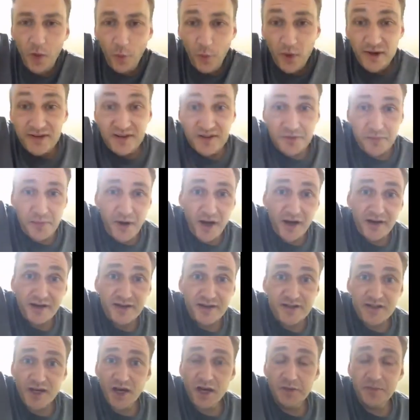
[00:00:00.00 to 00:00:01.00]
Once
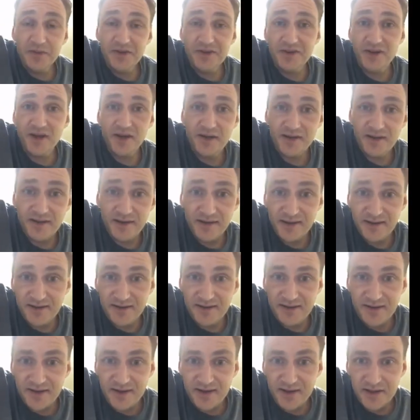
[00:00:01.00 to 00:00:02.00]
Upon a Time is on, and
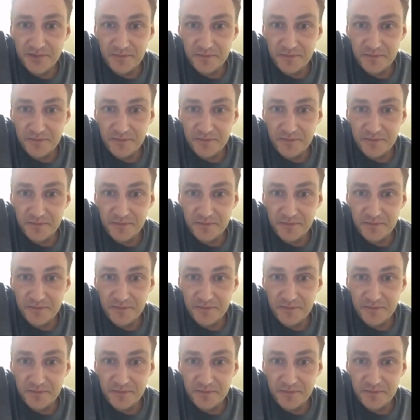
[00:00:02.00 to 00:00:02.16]
it's